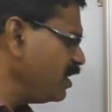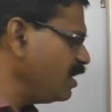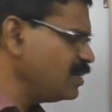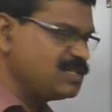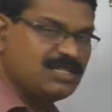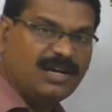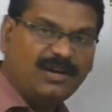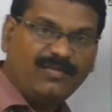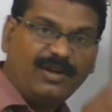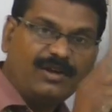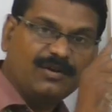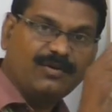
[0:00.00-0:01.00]
means
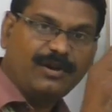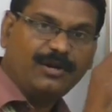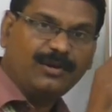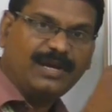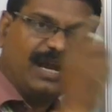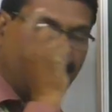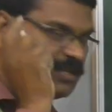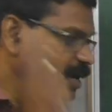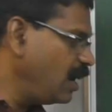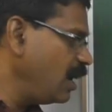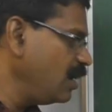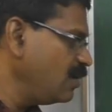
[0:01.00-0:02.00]
when you are going to get
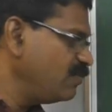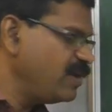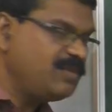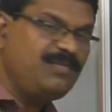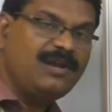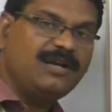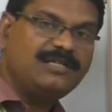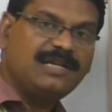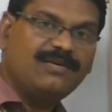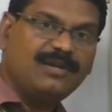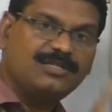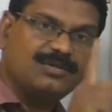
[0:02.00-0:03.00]
the Fermi energy
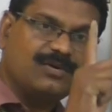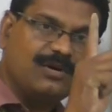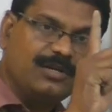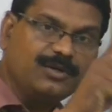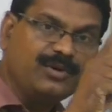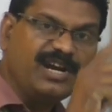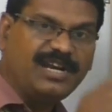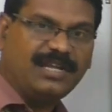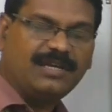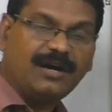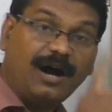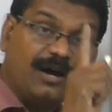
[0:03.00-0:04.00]
level is equal to
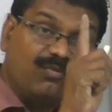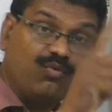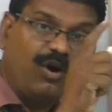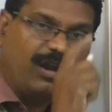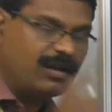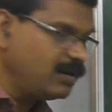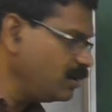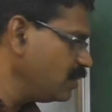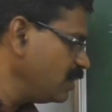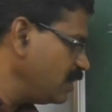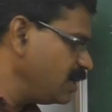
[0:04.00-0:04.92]
unity or 1,